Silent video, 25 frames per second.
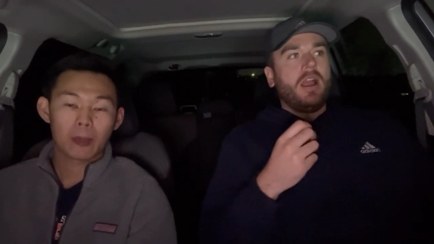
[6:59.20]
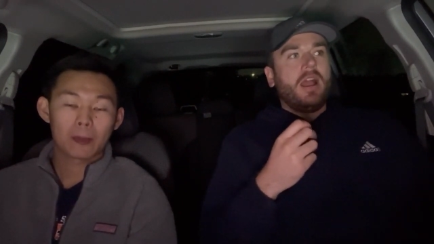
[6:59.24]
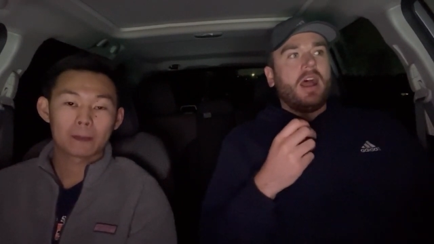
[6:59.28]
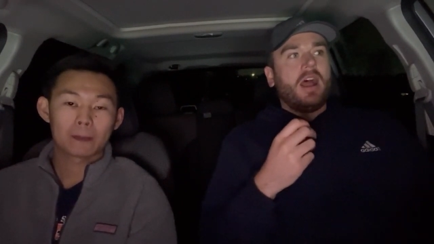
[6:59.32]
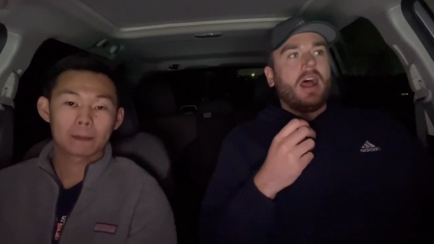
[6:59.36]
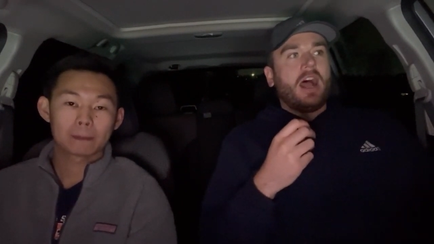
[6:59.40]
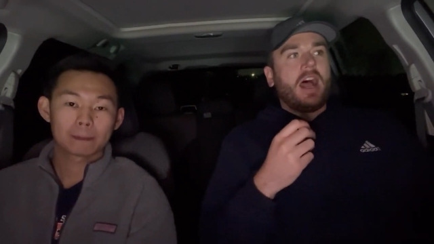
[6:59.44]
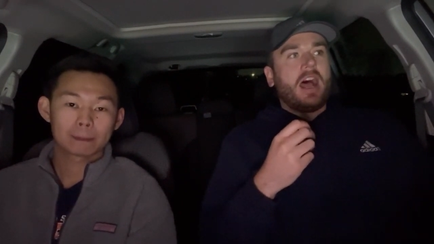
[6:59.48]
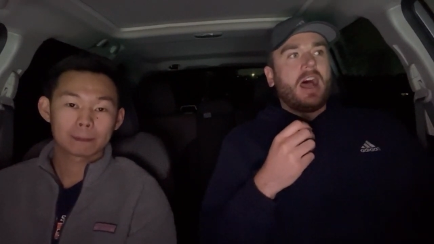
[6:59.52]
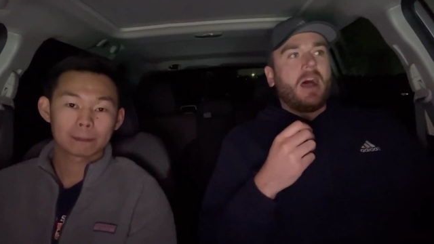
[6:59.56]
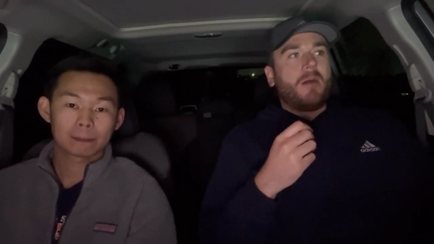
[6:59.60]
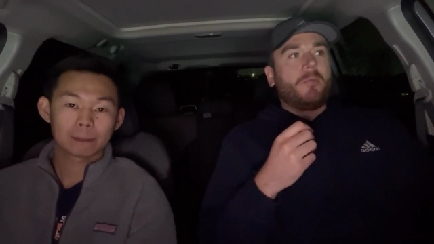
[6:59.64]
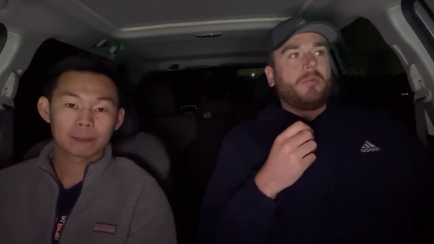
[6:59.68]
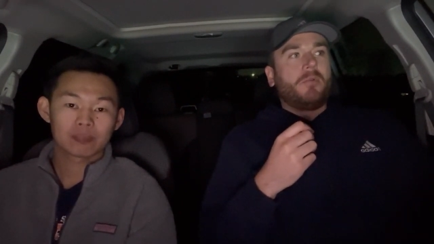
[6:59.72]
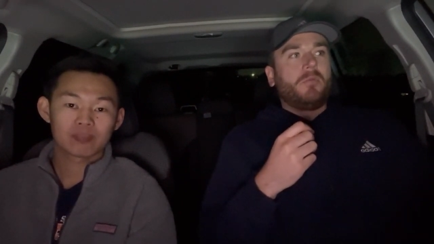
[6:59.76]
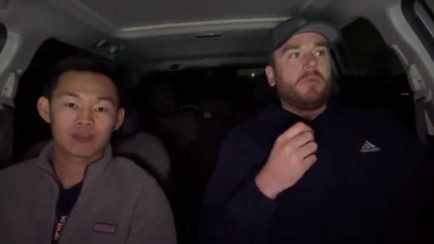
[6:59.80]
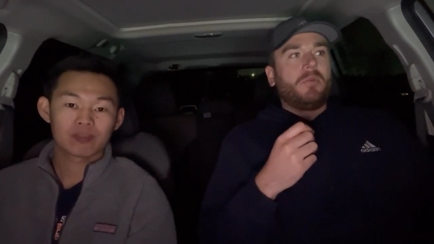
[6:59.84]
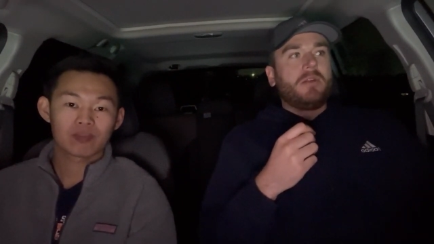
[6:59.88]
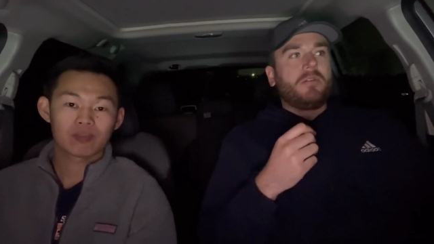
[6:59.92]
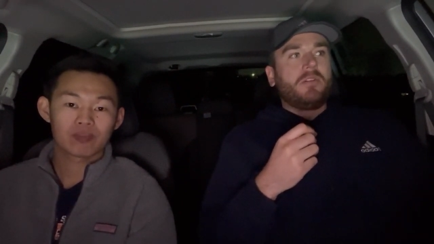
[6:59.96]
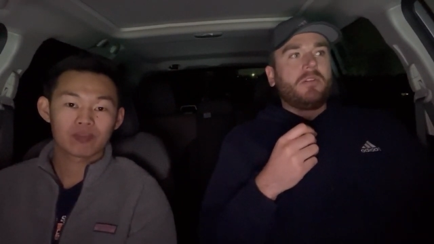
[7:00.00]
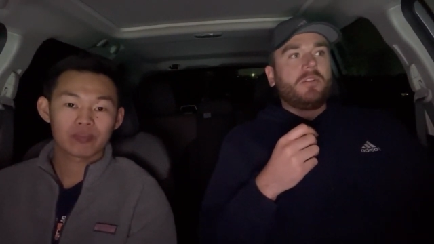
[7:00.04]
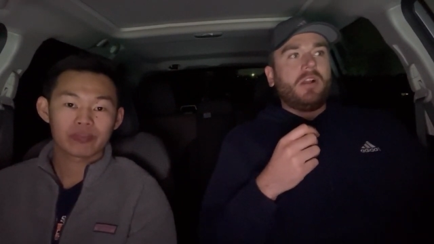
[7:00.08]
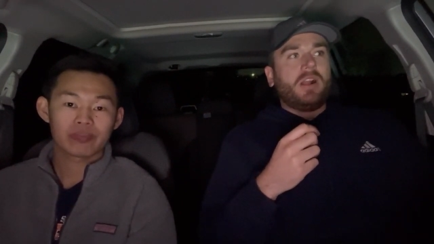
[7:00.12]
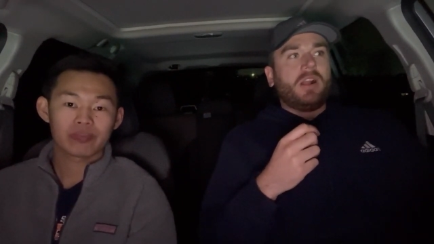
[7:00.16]
Speaker 1: um, when we
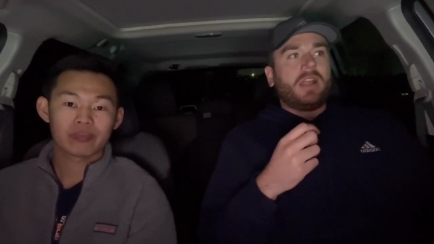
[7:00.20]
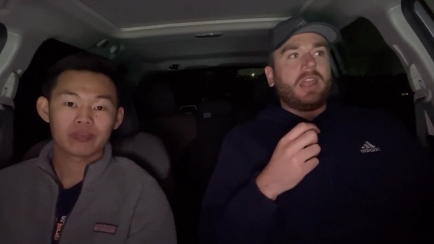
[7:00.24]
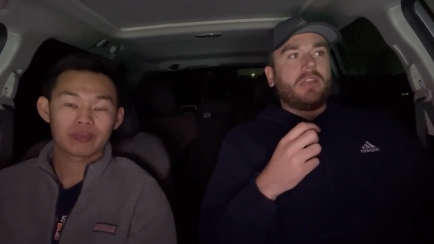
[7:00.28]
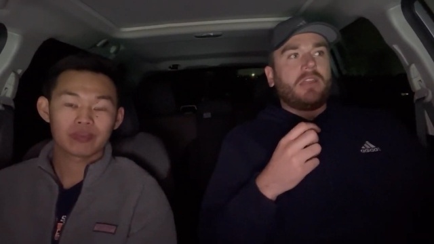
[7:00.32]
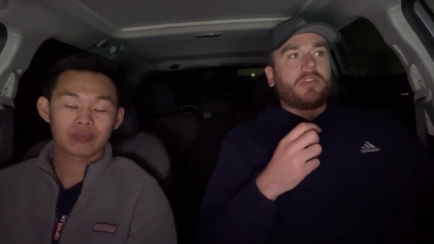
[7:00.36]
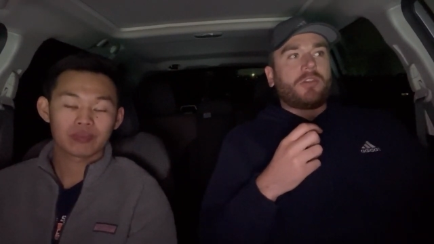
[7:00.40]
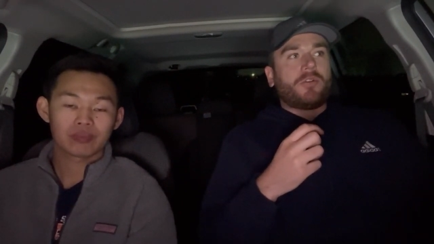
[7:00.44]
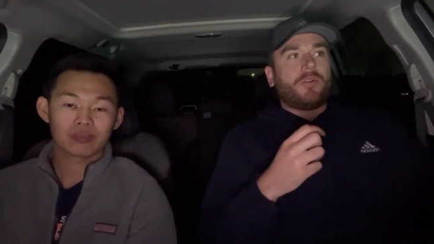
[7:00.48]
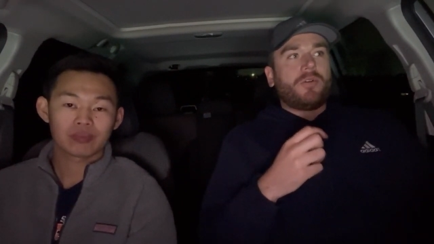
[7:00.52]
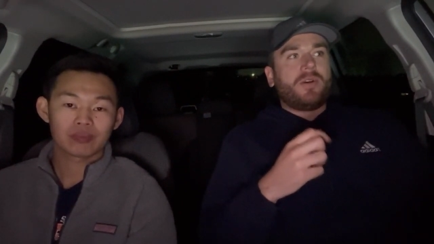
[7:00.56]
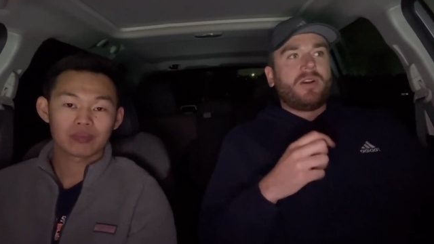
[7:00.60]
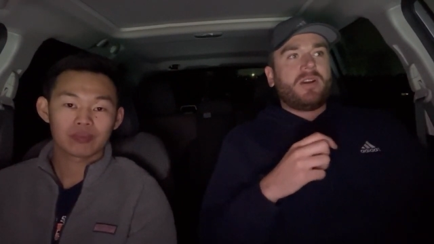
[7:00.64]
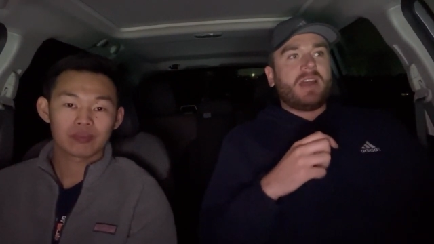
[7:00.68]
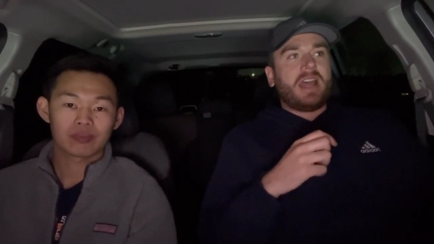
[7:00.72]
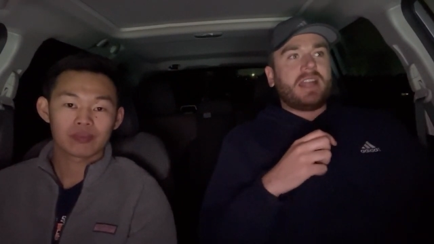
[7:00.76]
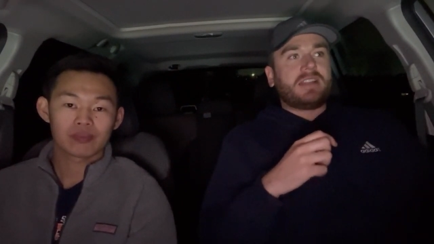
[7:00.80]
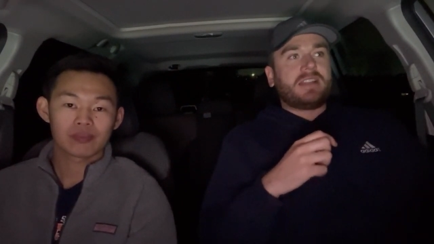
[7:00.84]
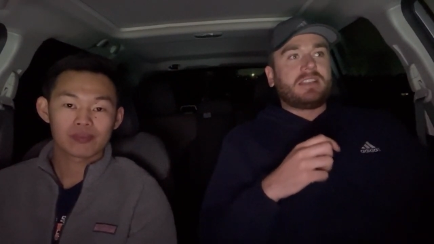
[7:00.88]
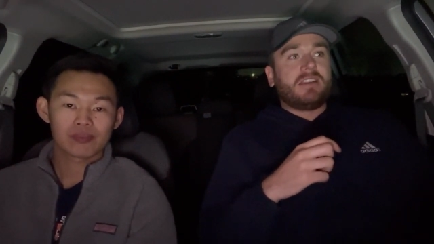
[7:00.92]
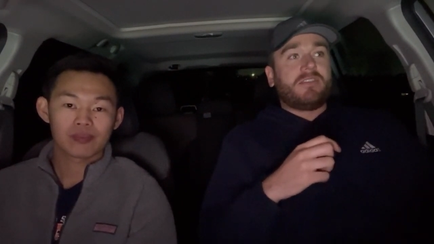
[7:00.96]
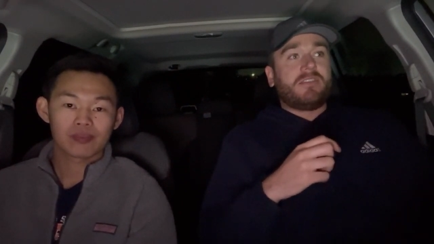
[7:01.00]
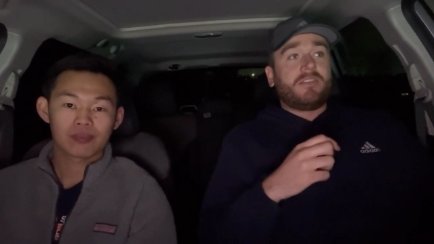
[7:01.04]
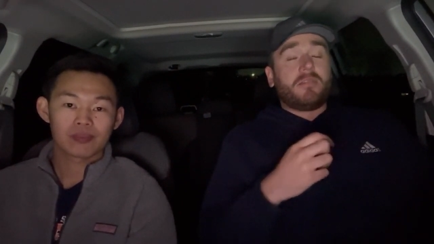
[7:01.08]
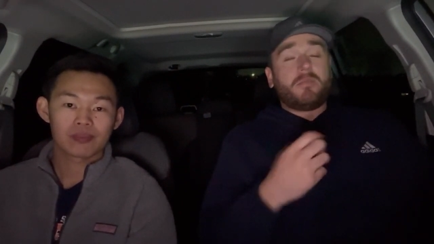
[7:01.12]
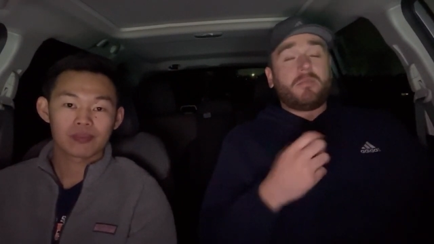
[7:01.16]
were looking through at
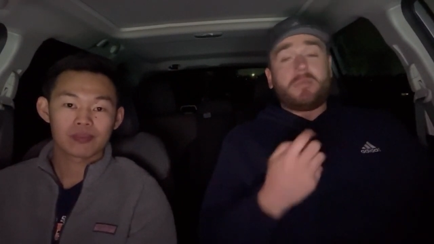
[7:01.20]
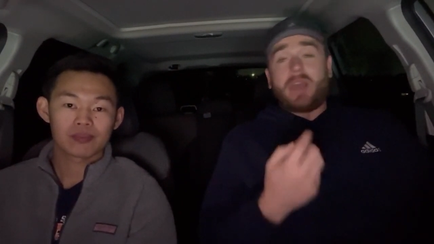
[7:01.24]
different